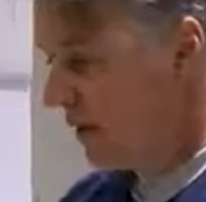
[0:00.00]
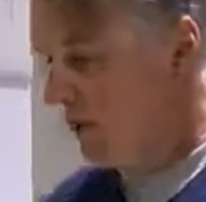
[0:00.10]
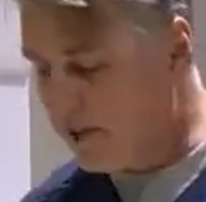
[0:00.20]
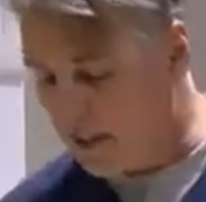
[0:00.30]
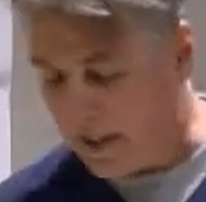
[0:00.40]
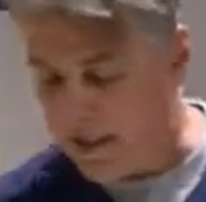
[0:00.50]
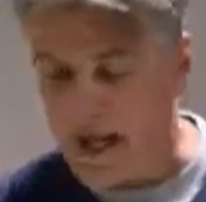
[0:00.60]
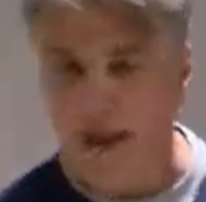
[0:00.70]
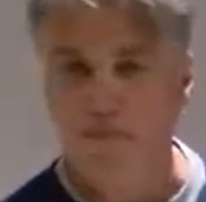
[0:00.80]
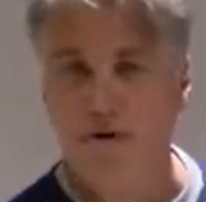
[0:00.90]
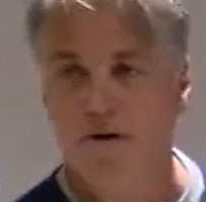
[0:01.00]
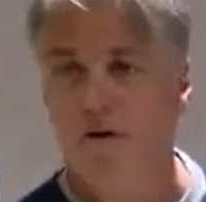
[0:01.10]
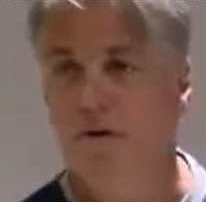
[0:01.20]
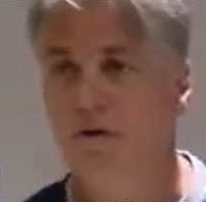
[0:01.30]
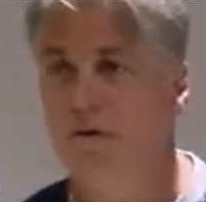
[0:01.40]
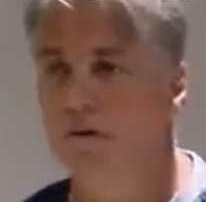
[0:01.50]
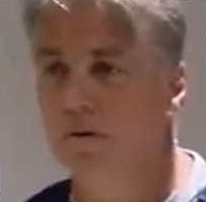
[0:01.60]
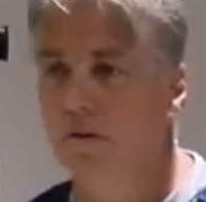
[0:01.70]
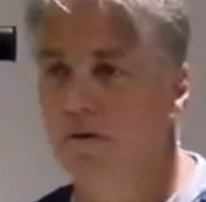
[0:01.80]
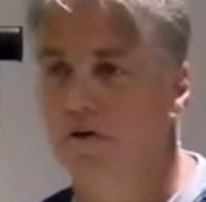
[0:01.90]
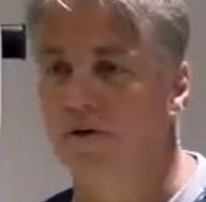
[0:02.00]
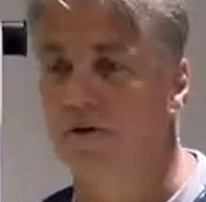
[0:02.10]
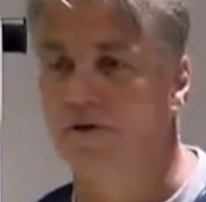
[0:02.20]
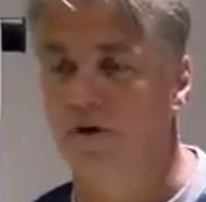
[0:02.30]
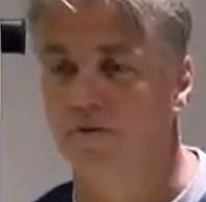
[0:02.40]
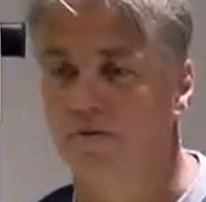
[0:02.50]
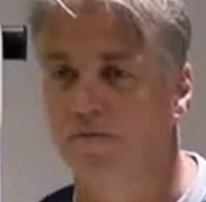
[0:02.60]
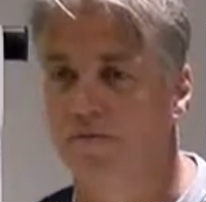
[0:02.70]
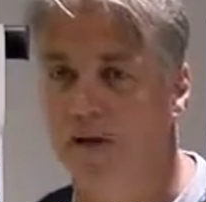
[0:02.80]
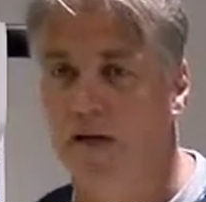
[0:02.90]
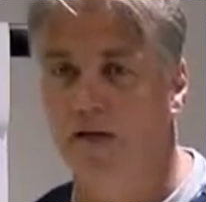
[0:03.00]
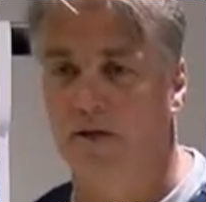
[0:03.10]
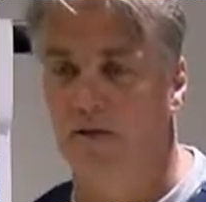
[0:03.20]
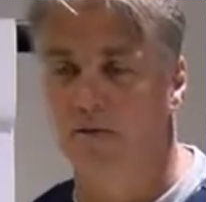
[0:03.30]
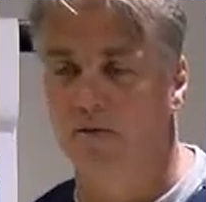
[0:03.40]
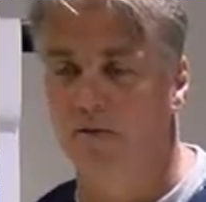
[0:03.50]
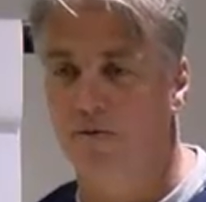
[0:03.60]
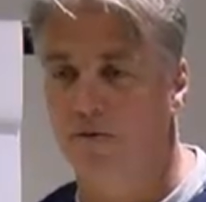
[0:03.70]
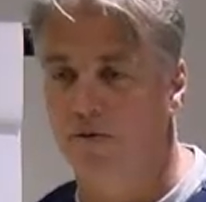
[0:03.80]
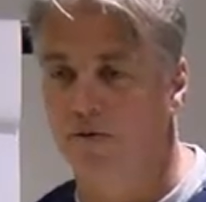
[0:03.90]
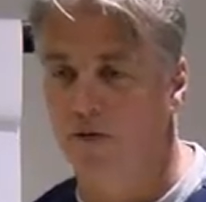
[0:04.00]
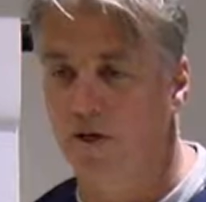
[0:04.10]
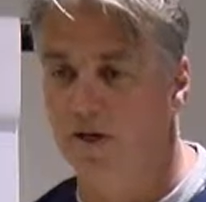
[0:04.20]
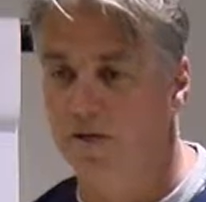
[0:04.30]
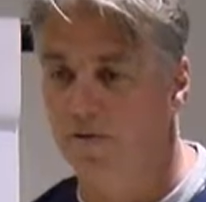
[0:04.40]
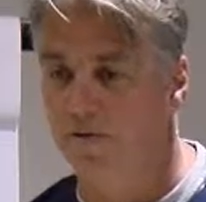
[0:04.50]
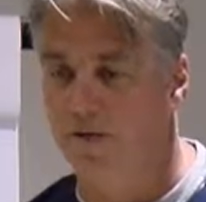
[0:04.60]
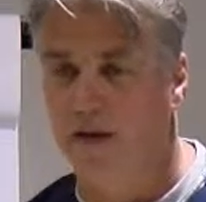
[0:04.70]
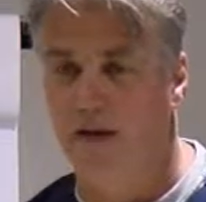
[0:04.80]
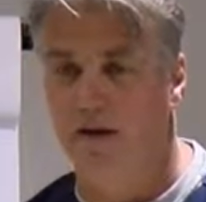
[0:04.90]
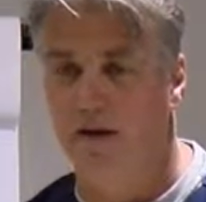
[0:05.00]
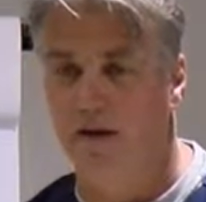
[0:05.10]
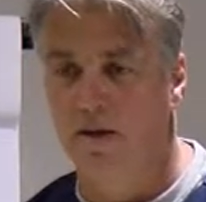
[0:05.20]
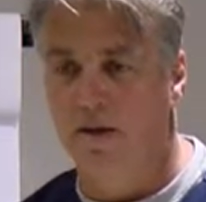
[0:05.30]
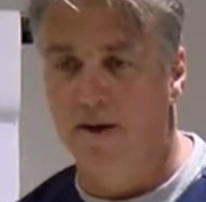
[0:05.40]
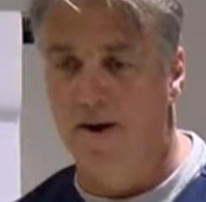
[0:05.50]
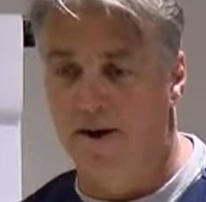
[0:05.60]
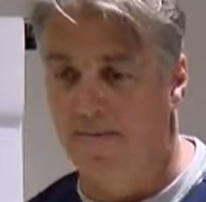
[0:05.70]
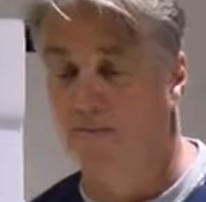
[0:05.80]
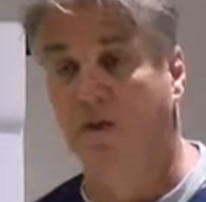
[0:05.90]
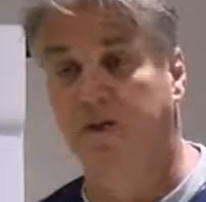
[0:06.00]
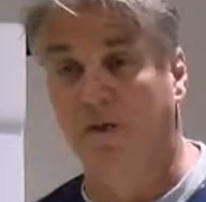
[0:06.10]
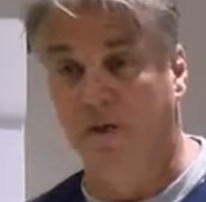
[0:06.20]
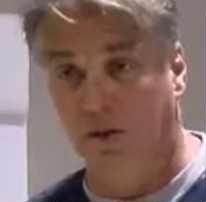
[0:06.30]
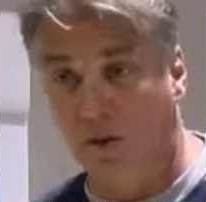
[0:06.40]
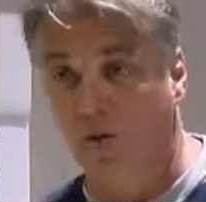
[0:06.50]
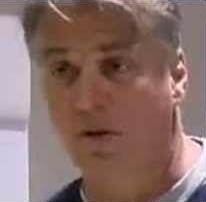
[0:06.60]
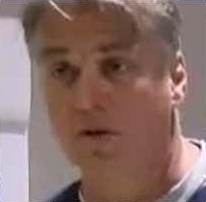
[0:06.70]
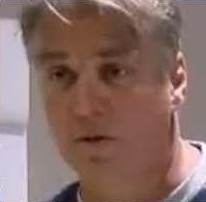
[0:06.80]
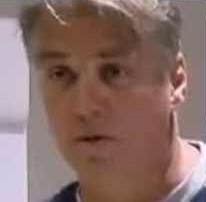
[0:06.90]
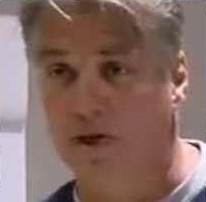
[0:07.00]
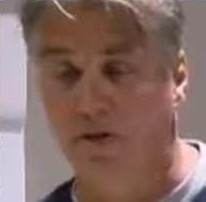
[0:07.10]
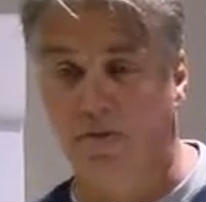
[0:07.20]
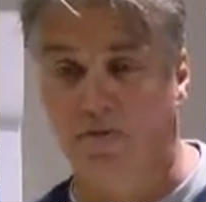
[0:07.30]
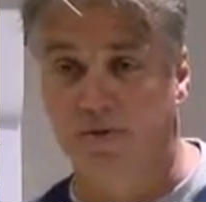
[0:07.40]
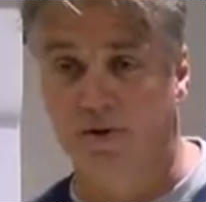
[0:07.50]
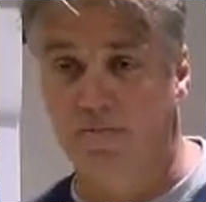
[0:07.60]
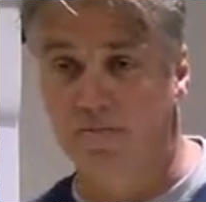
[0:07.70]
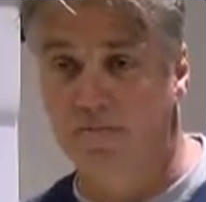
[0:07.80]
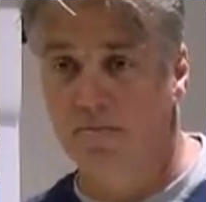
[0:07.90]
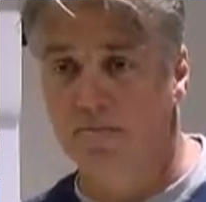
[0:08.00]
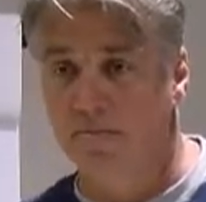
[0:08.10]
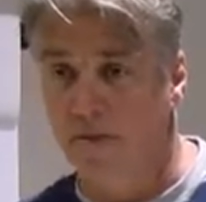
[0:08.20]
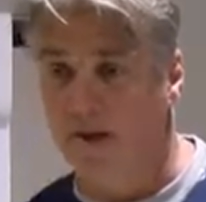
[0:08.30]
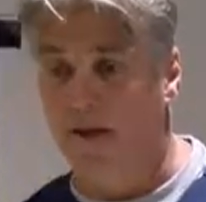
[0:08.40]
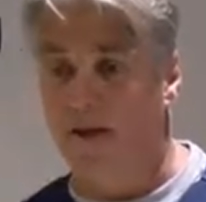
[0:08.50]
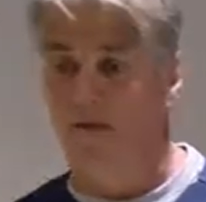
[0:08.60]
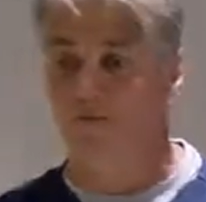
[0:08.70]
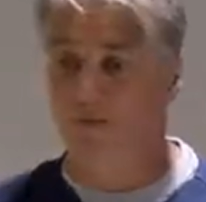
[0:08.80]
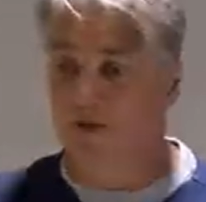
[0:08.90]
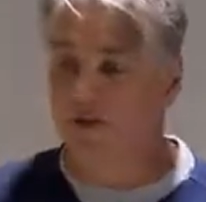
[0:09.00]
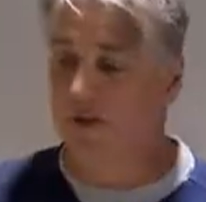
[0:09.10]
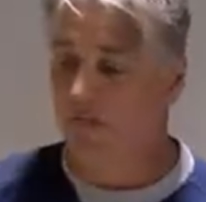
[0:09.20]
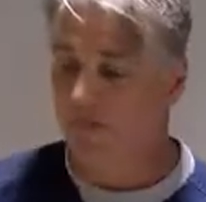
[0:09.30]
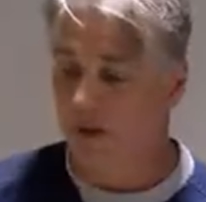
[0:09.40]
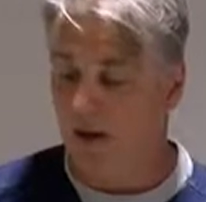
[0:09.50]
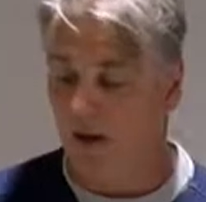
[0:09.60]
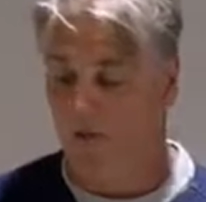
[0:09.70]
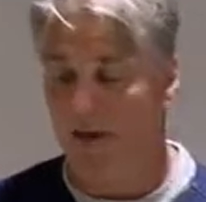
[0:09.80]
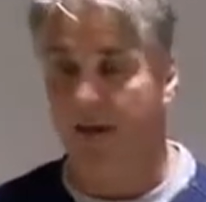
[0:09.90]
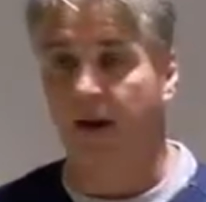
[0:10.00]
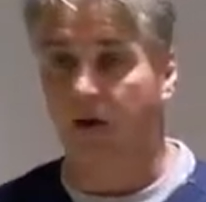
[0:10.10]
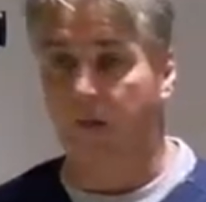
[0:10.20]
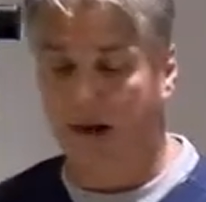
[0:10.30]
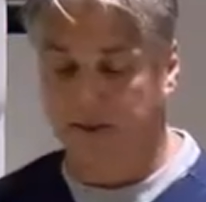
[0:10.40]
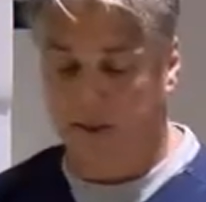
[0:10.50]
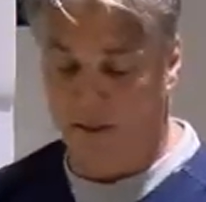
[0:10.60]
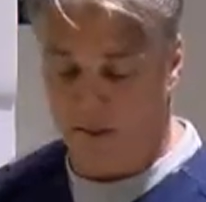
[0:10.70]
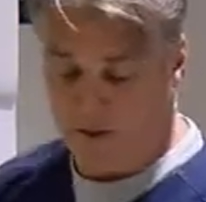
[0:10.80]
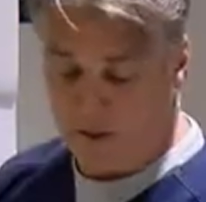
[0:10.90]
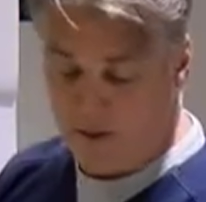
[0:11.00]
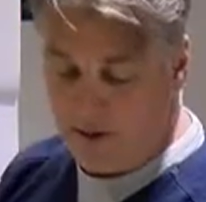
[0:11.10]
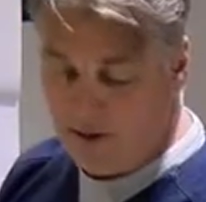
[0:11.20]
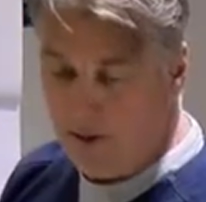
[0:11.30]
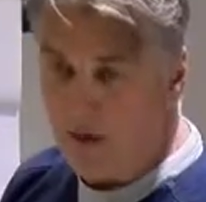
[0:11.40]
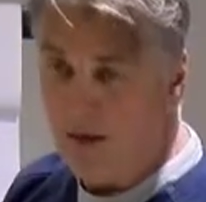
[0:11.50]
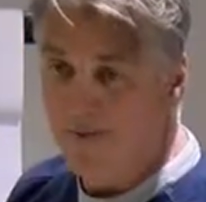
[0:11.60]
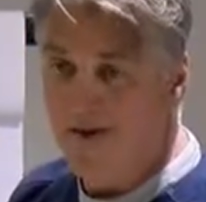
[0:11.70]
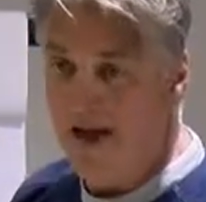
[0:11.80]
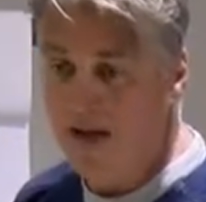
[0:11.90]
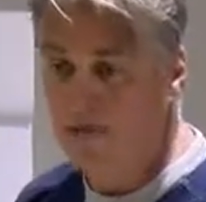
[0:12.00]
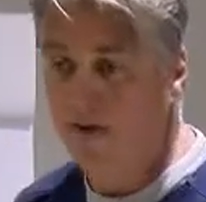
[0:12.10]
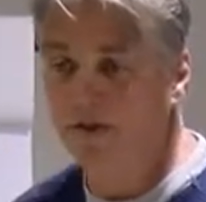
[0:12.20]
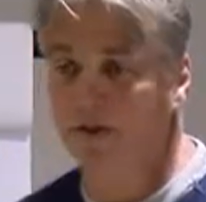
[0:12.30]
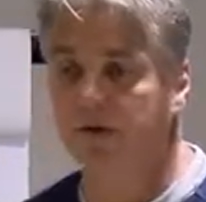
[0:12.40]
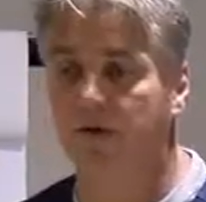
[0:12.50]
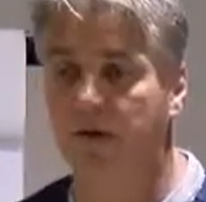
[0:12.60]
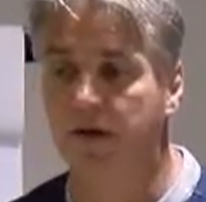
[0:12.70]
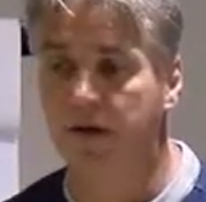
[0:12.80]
Take a gap year, learned to surf, paddled a canoe through Australia and through Canada. Went to Logan in St. Louis, Missouri, and finished up my chiropractic degree and my acupuncture degree.